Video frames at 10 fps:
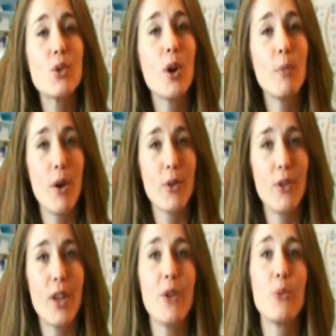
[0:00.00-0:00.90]

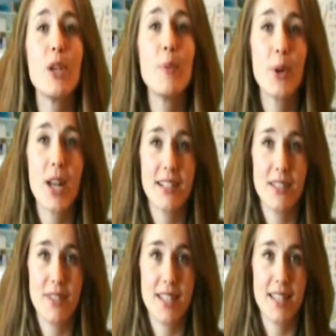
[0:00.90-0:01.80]
hormonal and
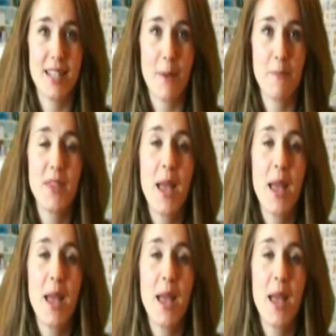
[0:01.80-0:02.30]
reproductive system,